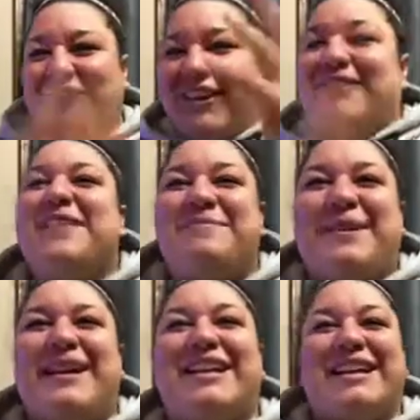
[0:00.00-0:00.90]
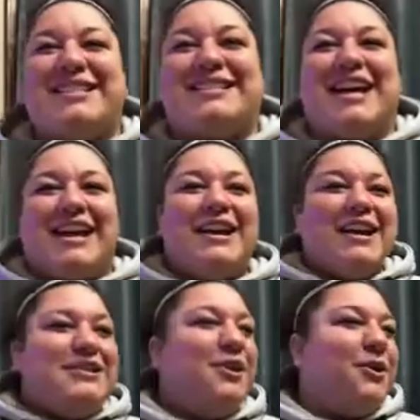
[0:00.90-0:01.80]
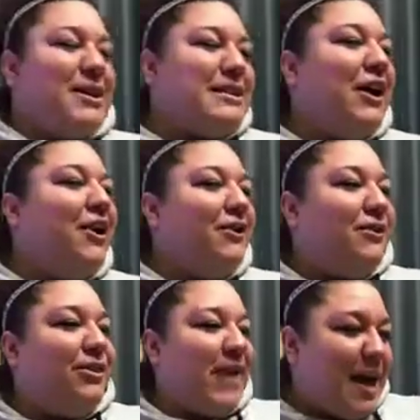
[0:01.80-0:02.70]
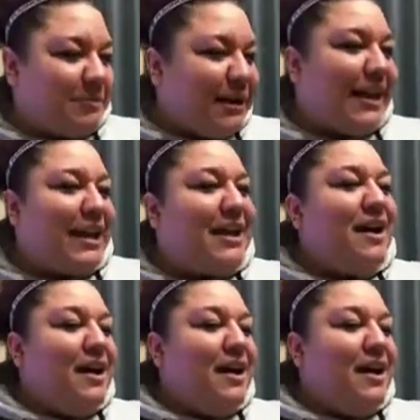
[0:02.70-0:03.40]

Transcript: What do I put on each side? That plate?